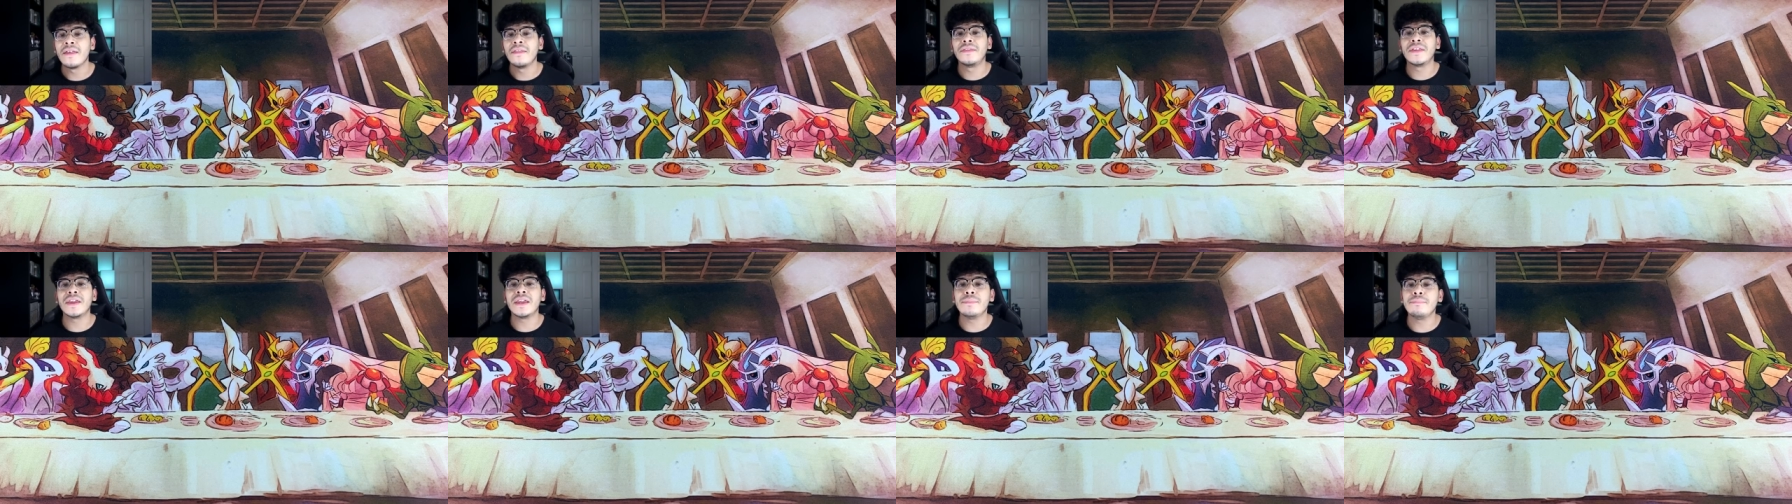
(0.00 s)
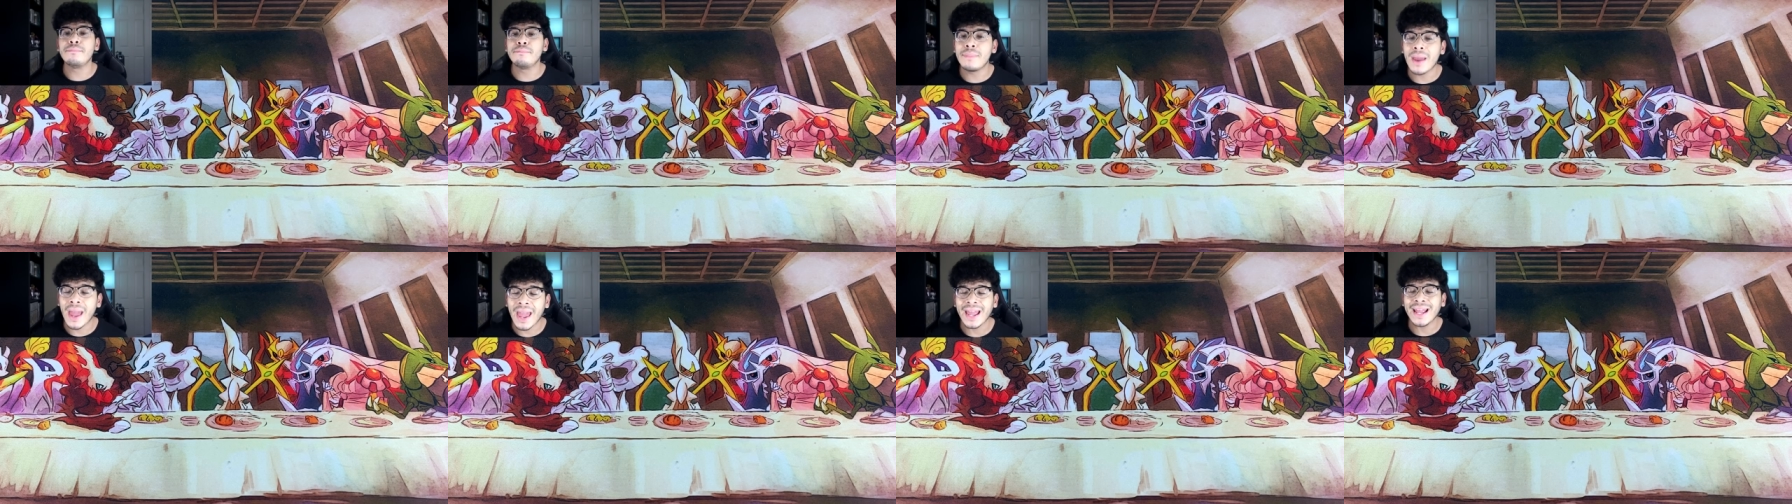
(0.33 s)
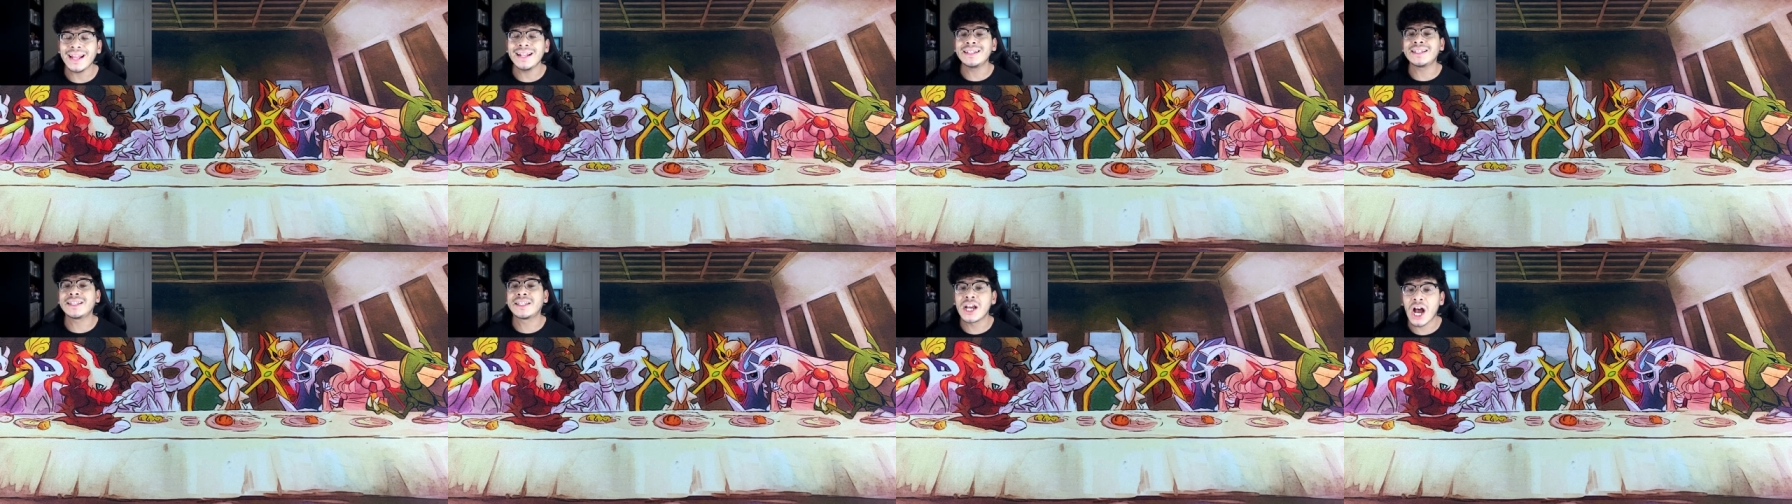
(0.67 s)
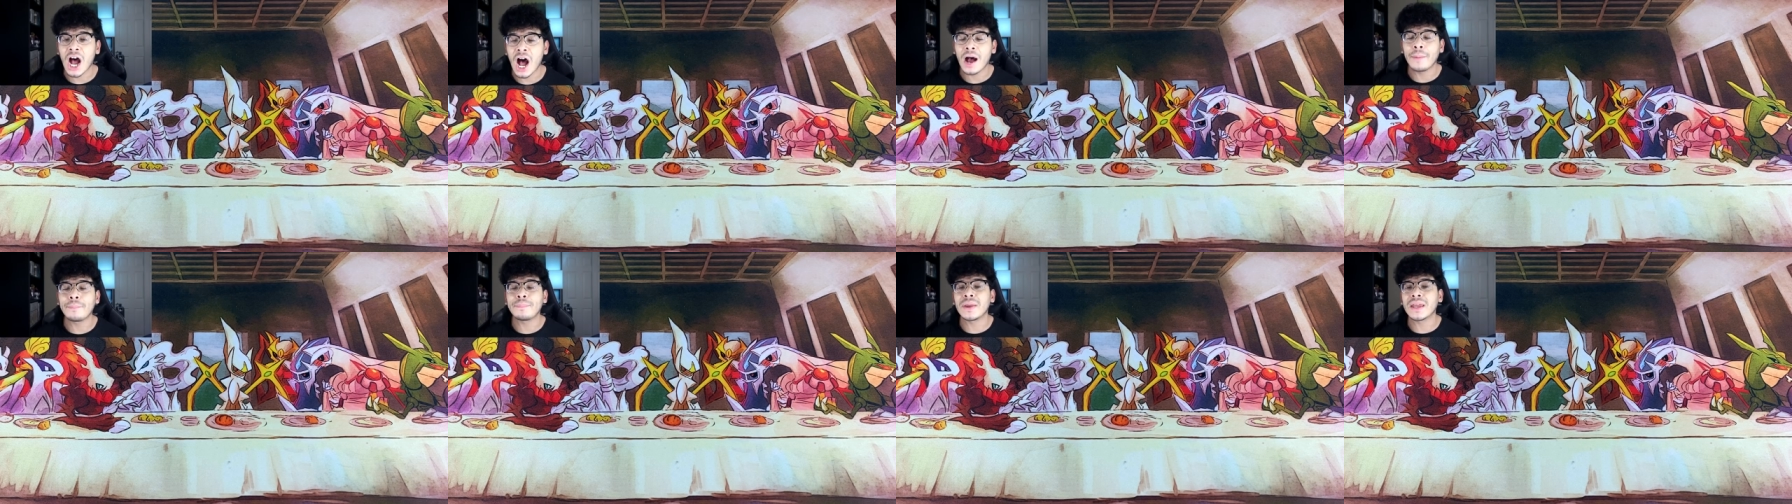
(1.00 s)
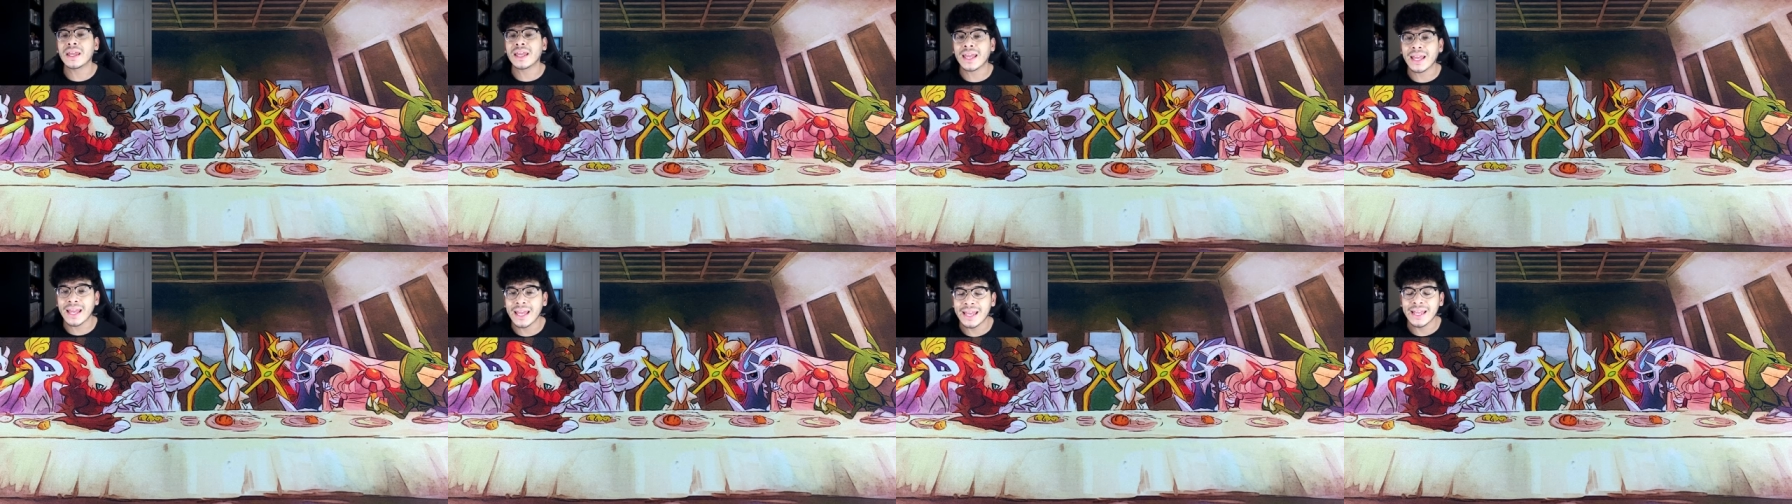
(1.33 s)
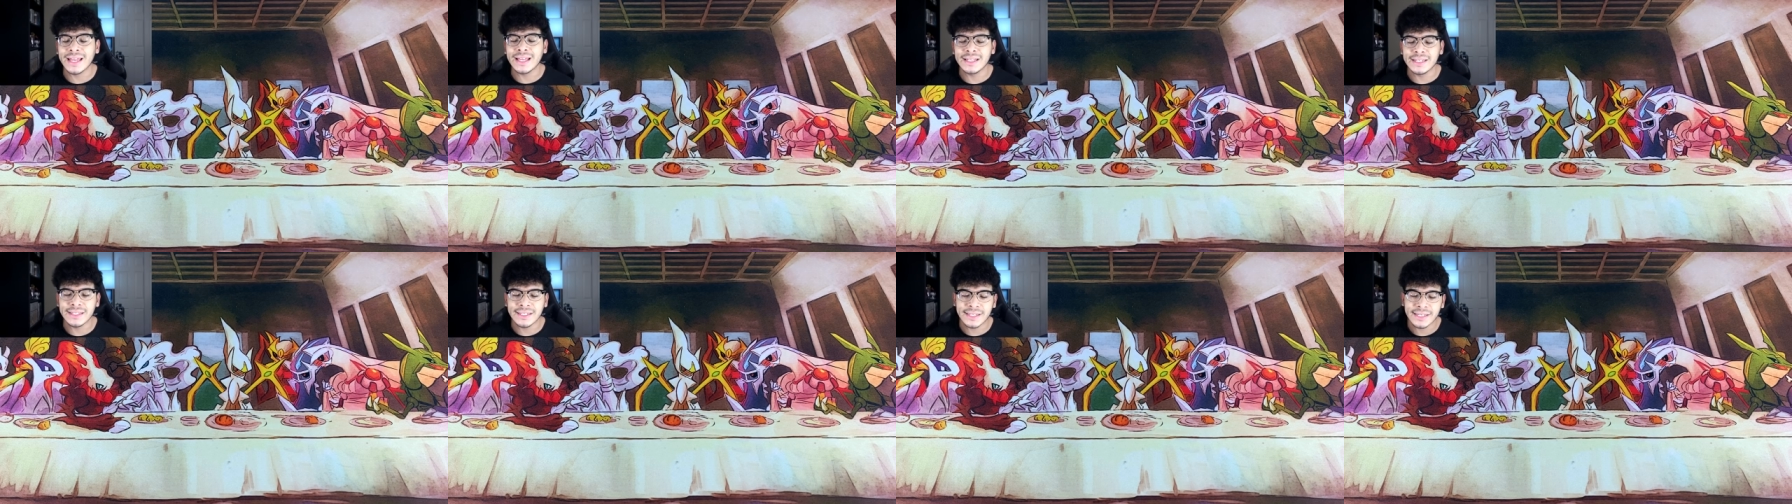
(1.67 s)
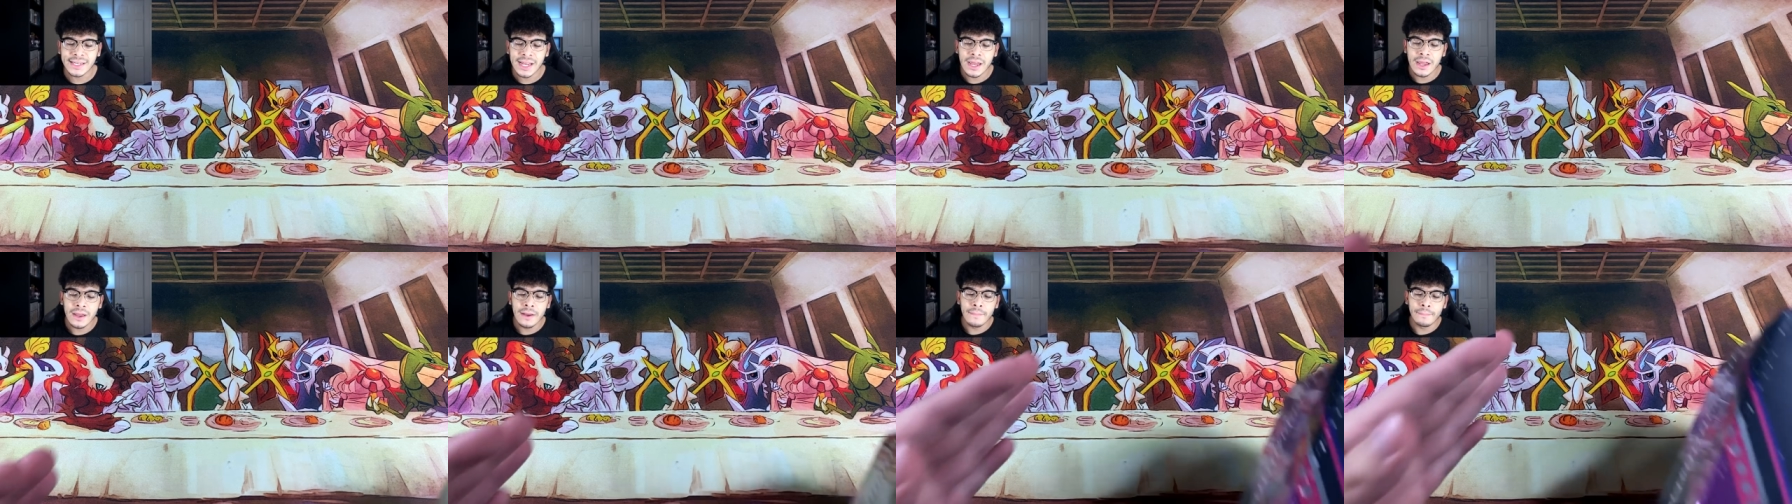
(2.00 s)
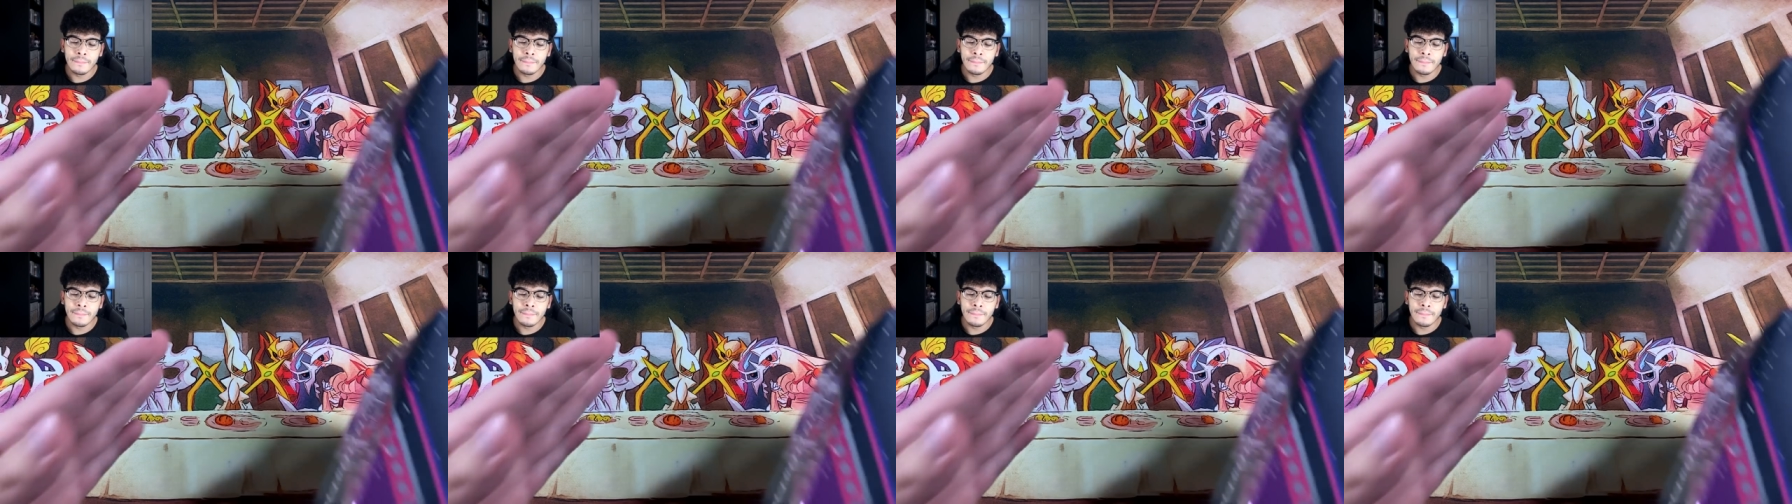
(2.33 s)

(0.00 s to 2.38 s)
the main topic is